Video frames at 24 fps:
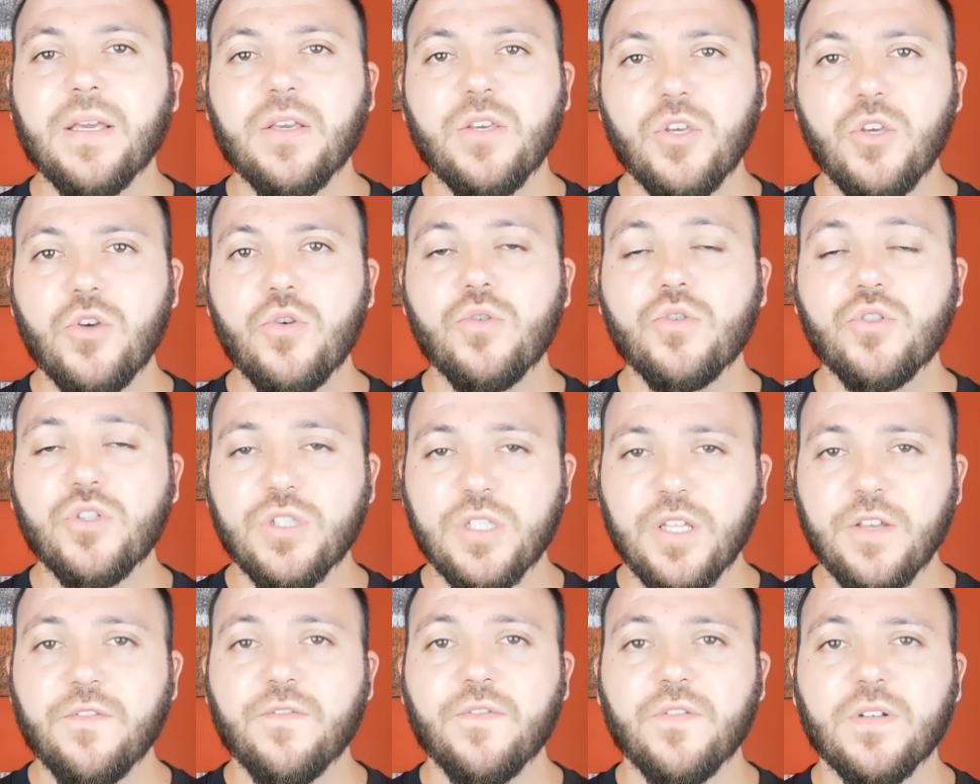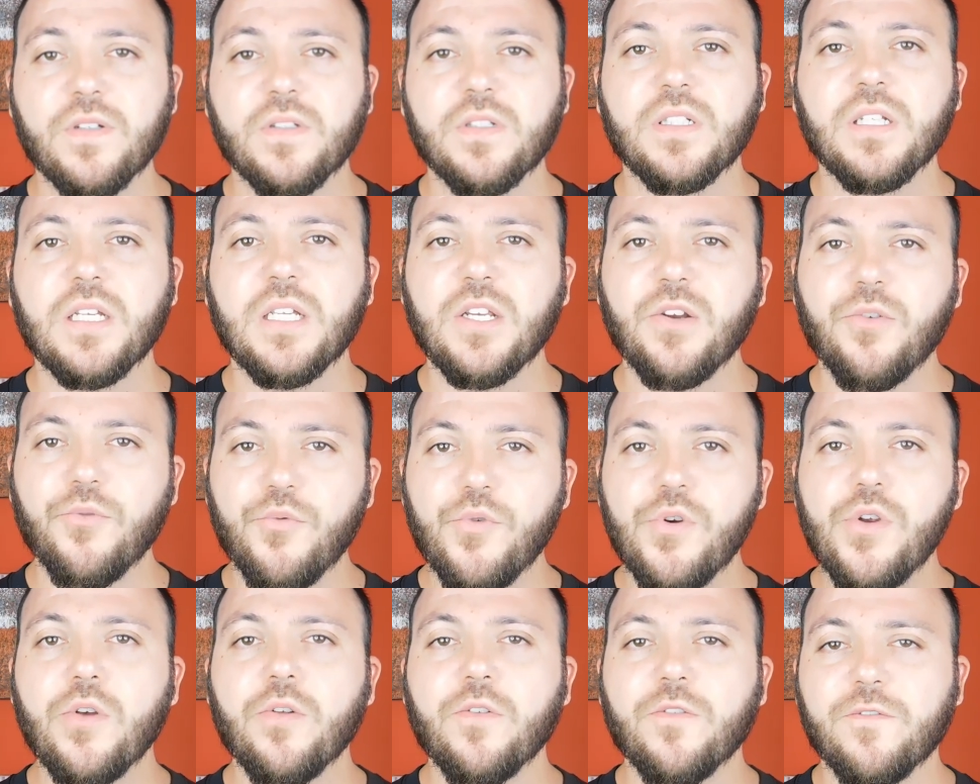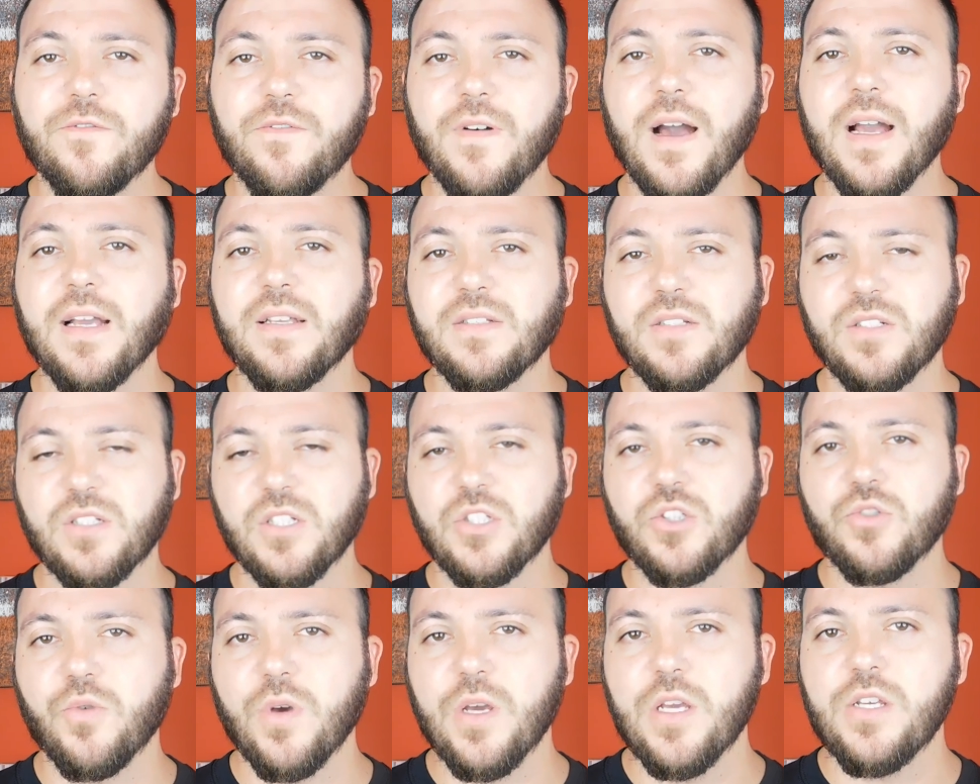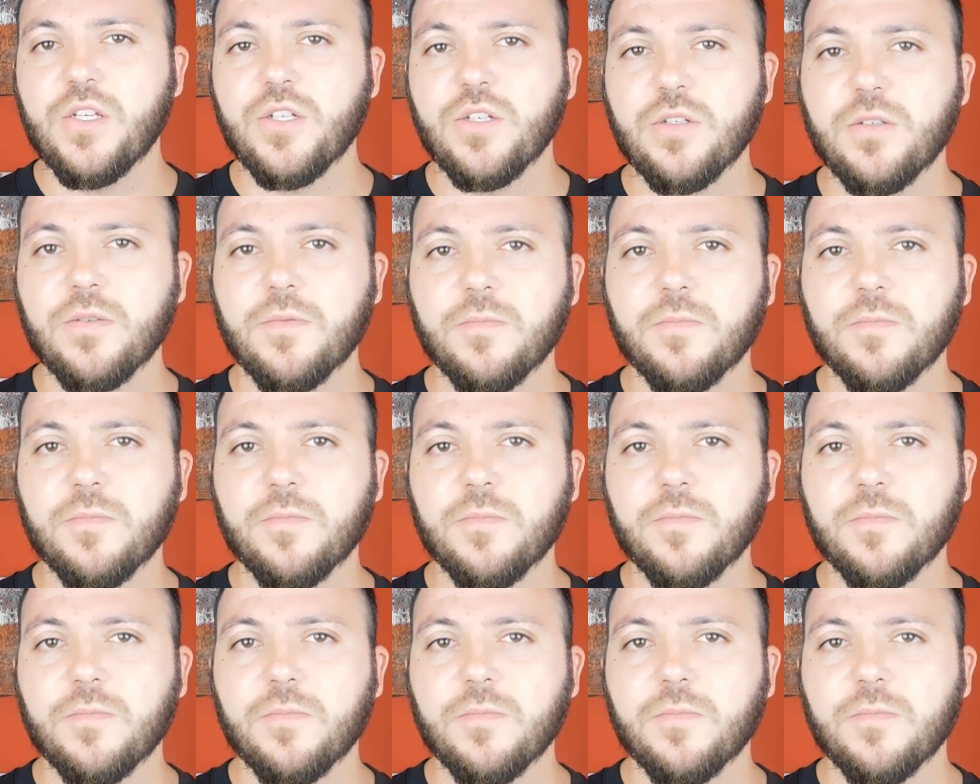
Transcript: huge difference in a real fight situation.